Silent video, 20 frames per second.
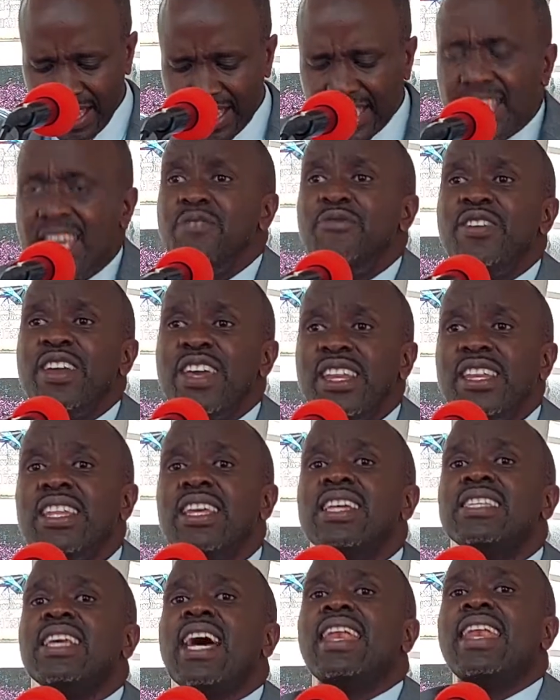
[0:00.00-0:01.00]

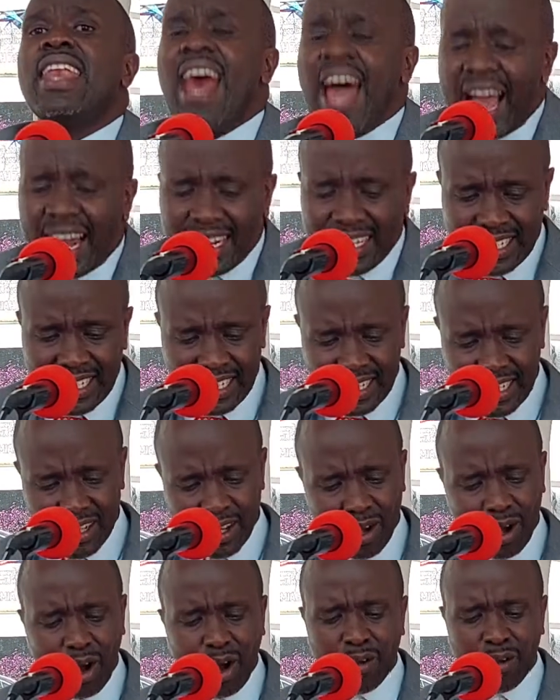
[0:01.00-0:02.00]
Giving is an act
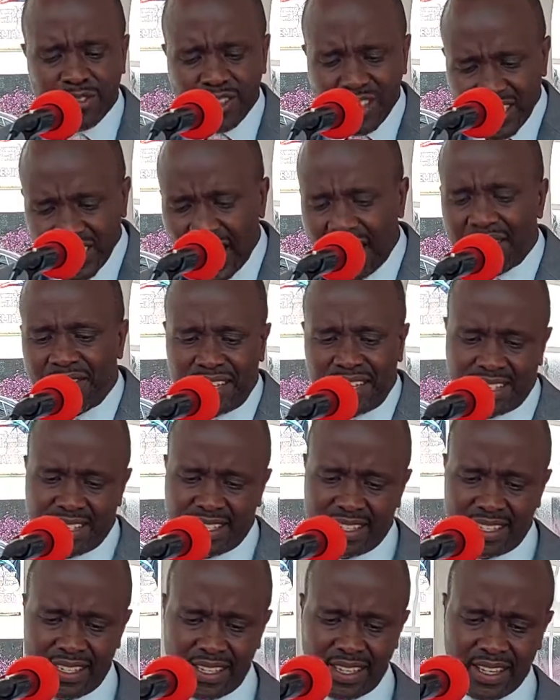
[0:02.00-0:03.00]
of
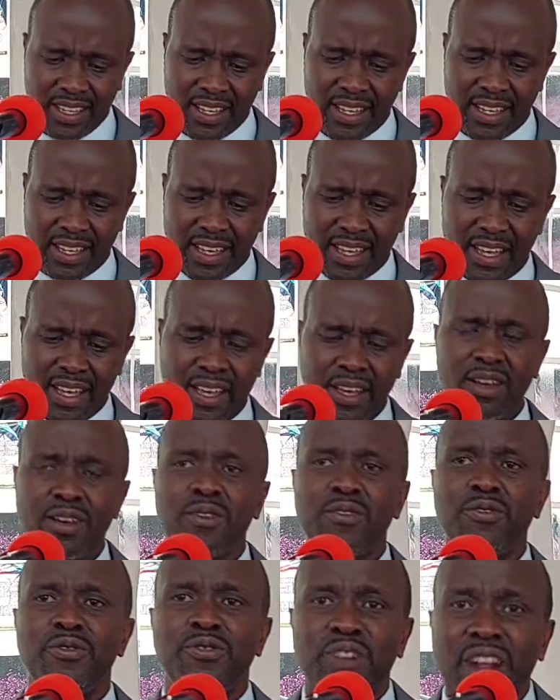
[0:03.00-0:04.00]
service.
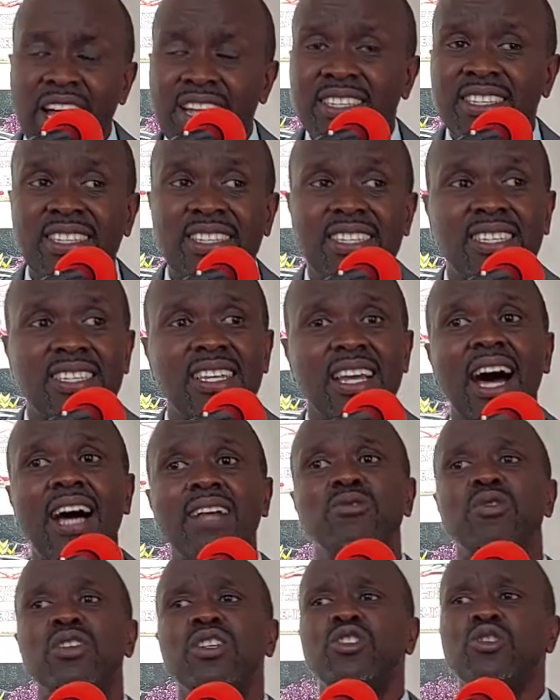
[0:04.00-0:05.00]
Friends,
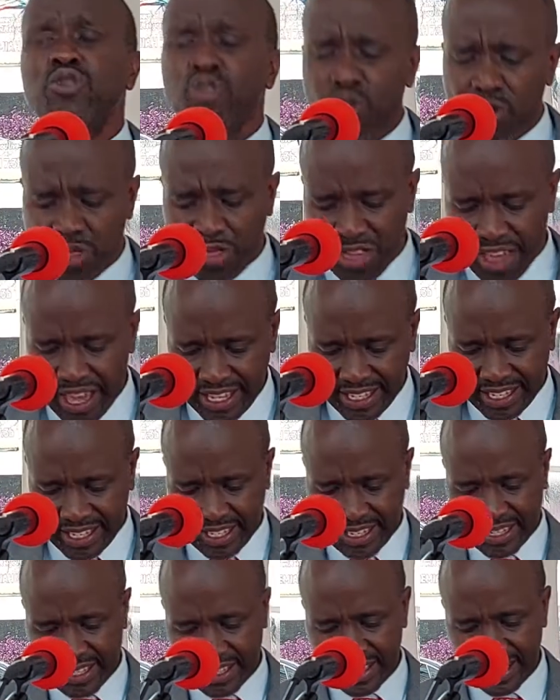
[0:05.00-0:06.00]
as we do
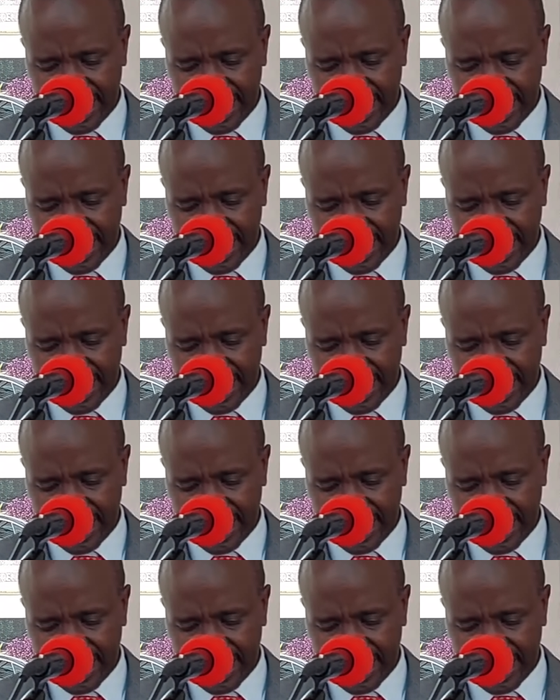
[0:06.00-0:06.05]
this,